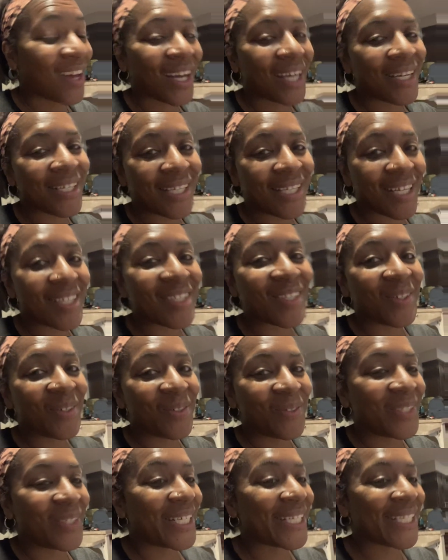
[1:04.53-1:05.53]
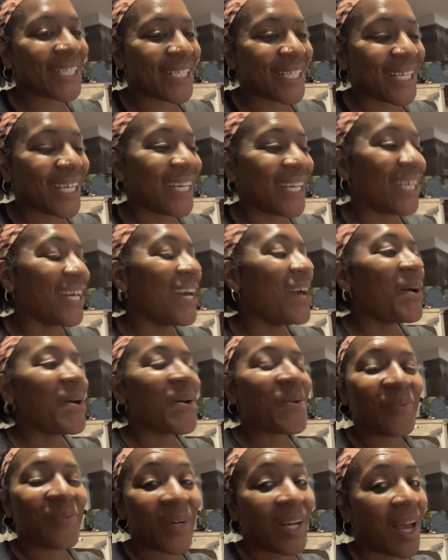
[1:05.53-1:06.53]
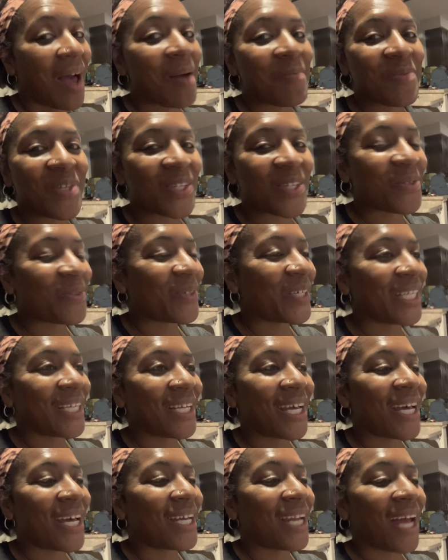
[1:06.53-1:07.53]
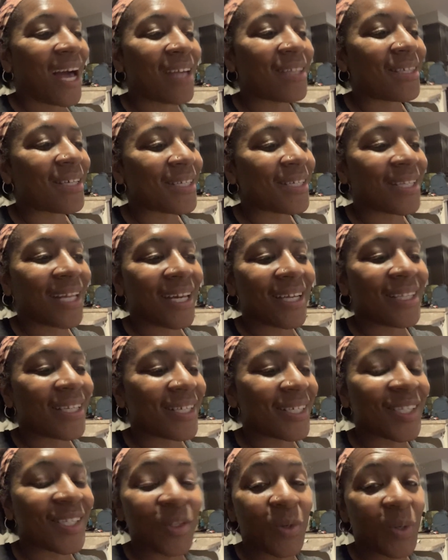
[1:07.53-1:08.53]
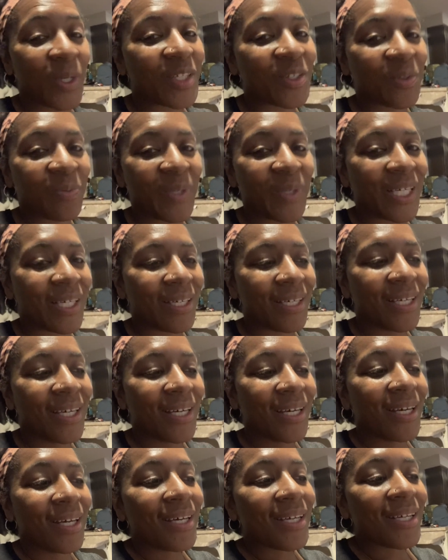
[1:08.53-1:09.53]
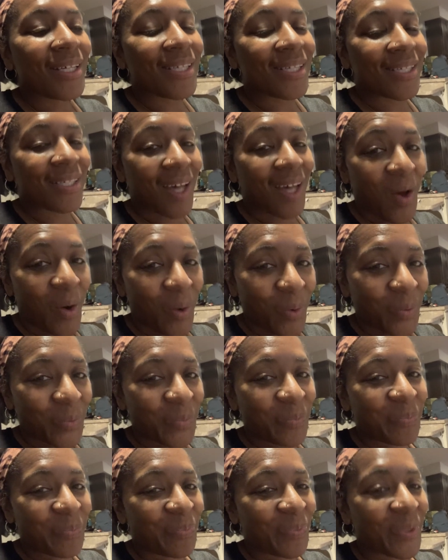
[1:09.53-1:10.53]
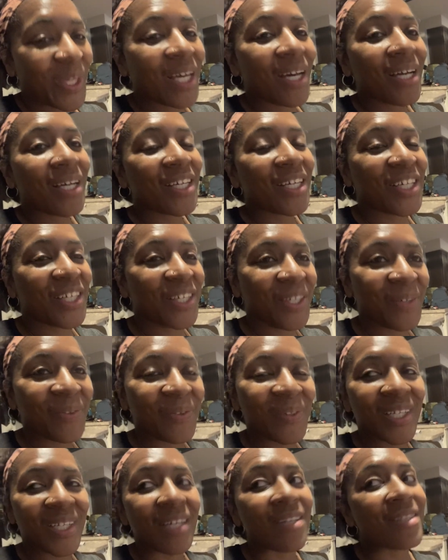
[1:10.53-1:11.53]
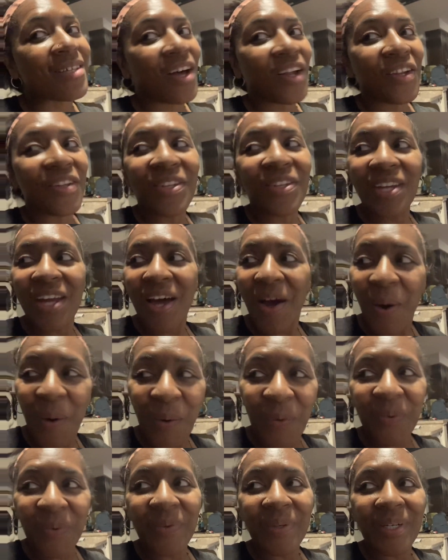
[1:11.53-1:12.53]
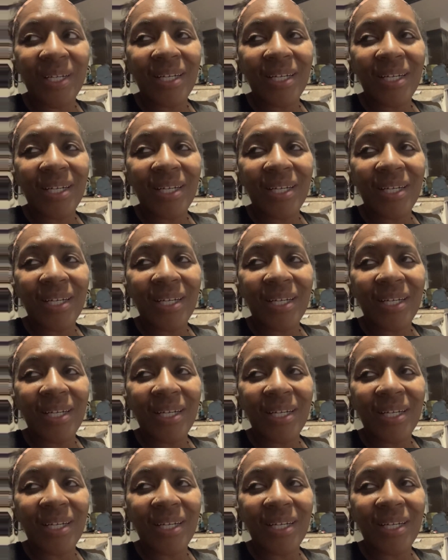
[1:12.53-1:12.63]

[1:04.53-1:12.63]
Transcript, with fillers: got to stay tuned to see what I'm doing. And I just think this is going to be so cute because y'all know